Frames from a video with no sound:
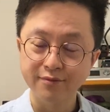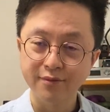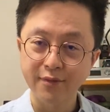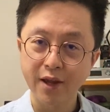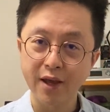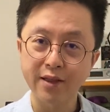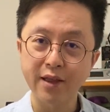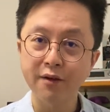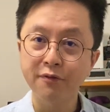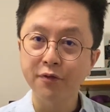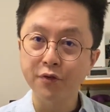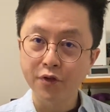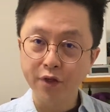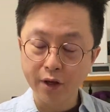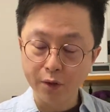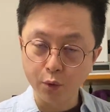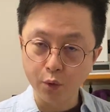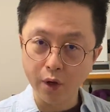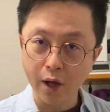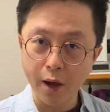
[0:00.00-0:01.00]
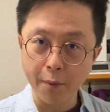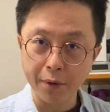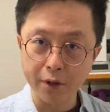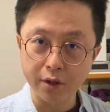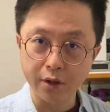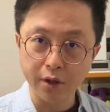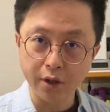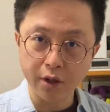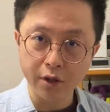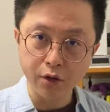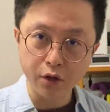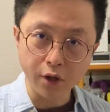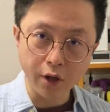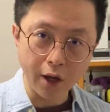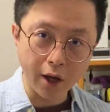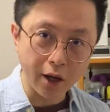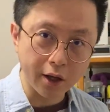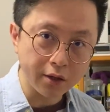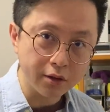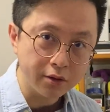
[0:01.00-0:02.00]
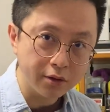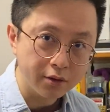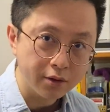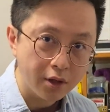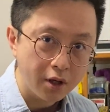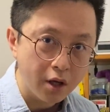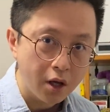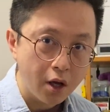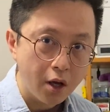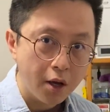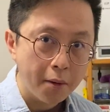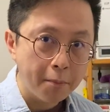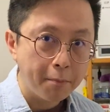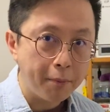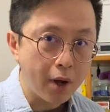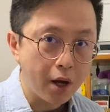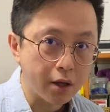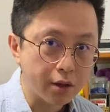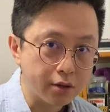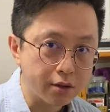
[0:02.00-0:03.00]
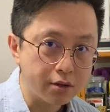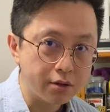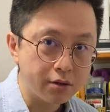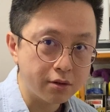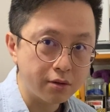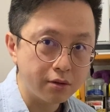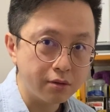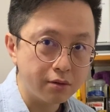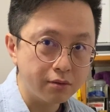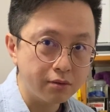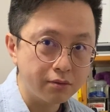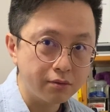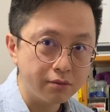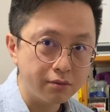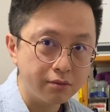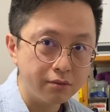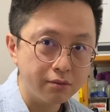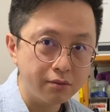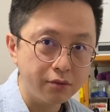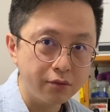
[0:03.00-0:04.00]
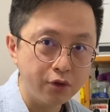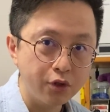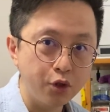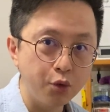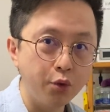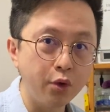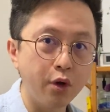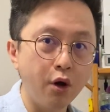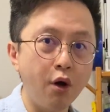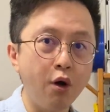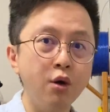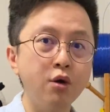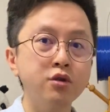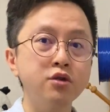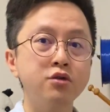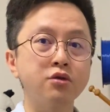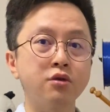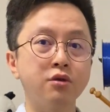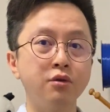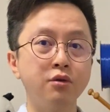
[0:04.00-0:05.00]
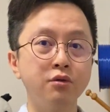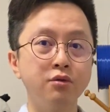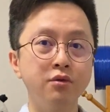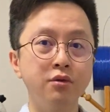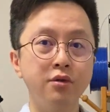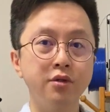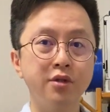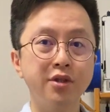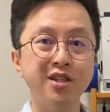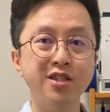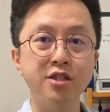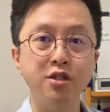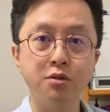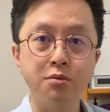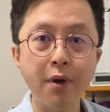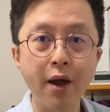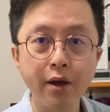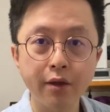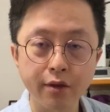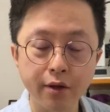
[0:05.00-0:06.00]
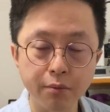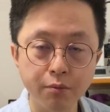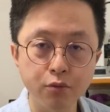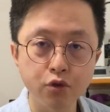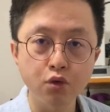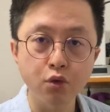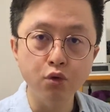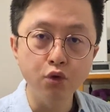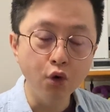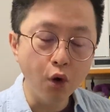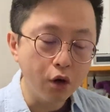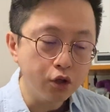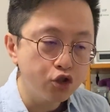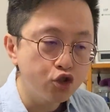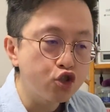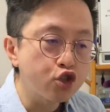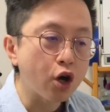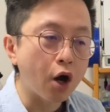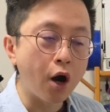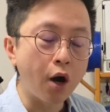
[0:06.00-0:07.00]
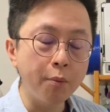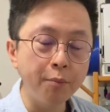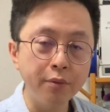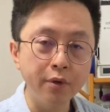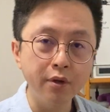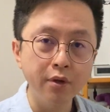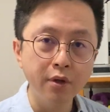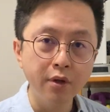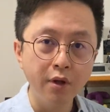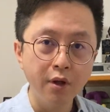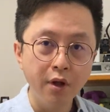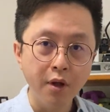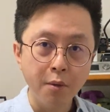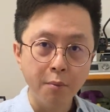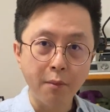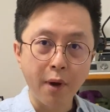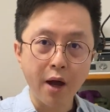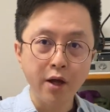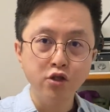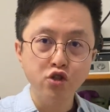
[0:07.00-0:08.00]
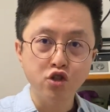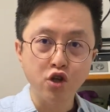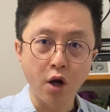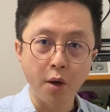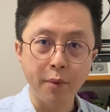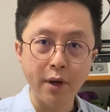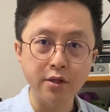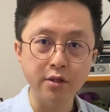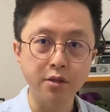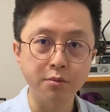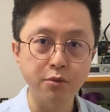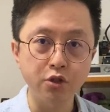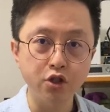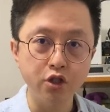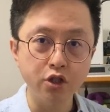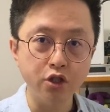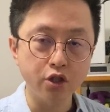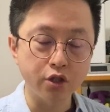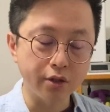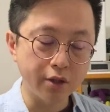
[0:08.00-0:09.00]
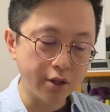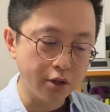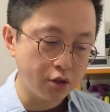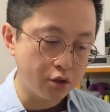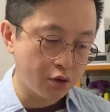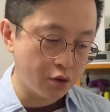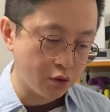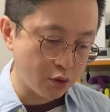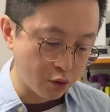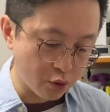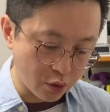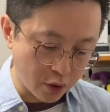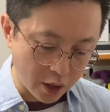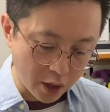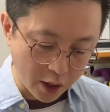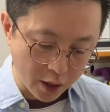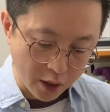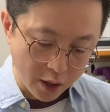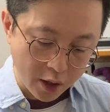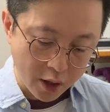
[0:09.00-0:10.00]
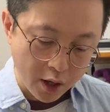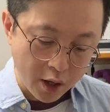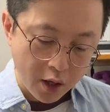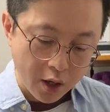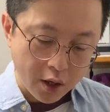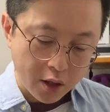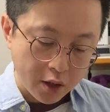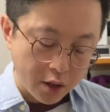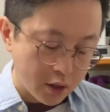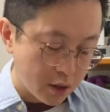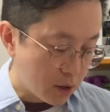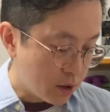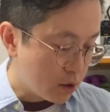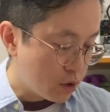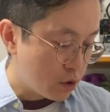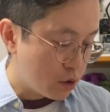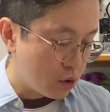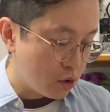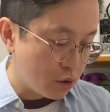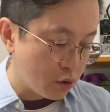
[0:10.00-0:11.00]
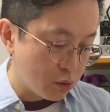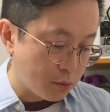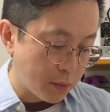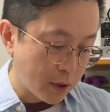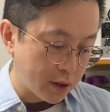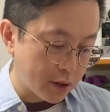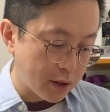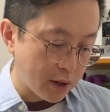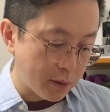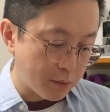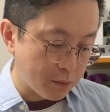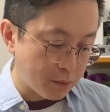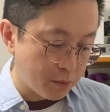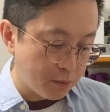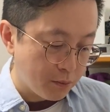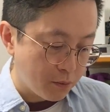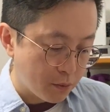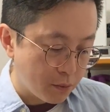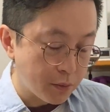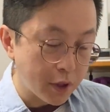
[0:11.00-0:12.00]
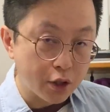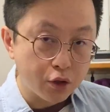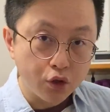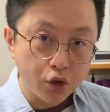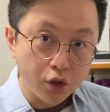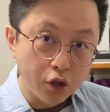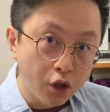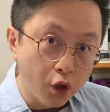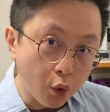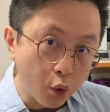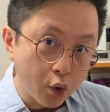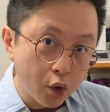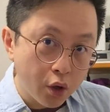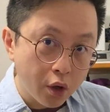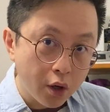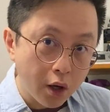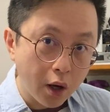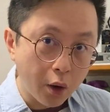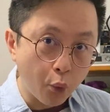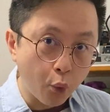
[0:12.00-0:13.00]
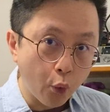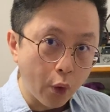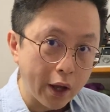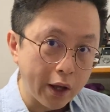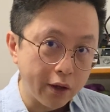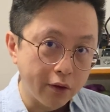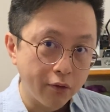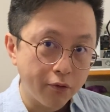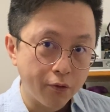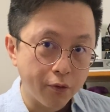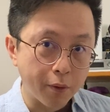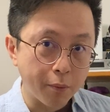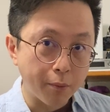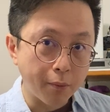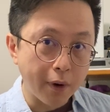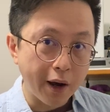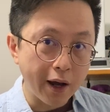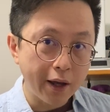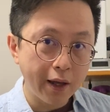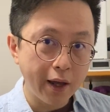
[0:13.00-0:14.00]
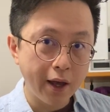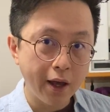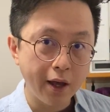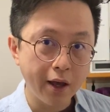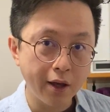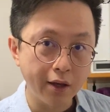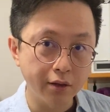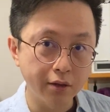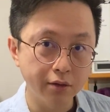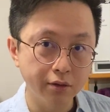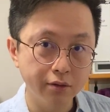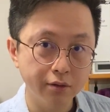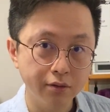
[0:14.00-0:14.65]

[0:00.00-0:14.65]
and everything will happen in the hand, but you will also distract them. So your job, my job as a magician, is to make you look away from my hand.